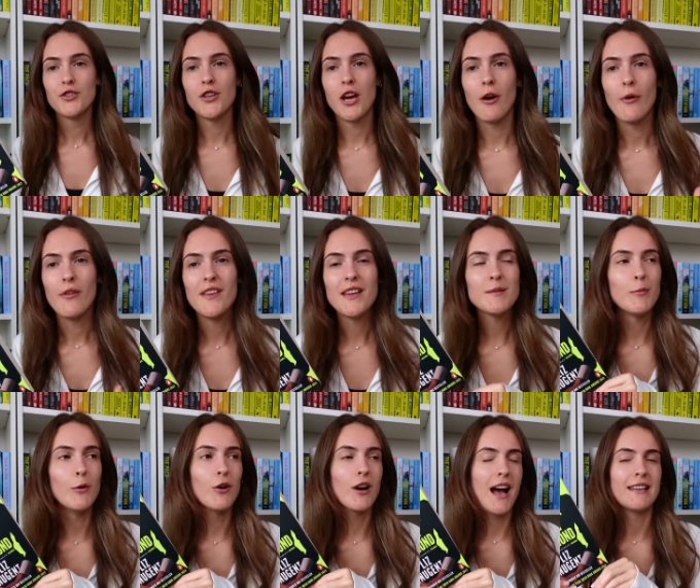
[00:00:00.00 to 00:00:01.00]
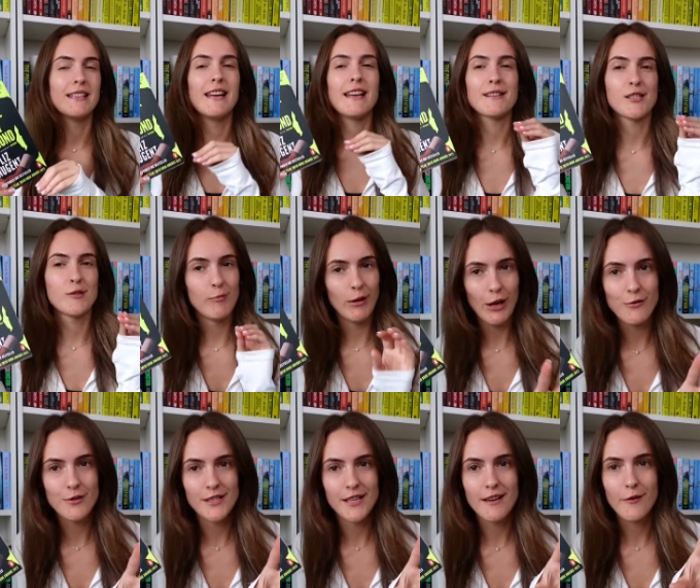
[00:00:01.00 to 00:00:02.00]
So this book had an
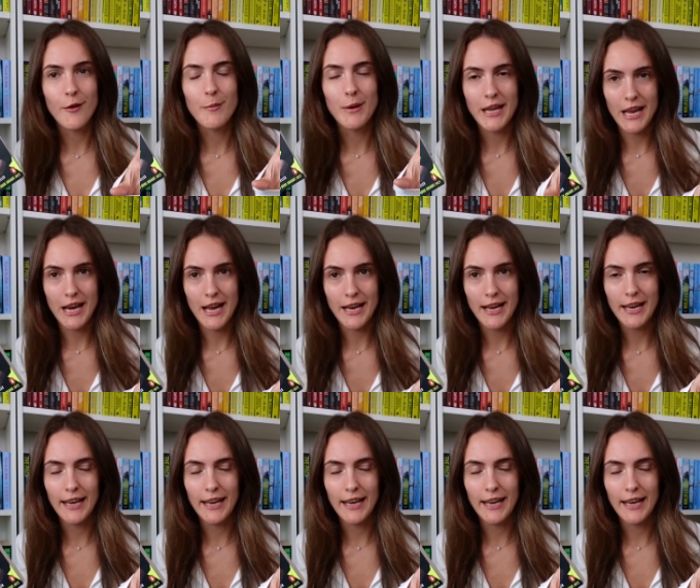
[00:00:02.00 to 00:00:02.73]
explosive beginning.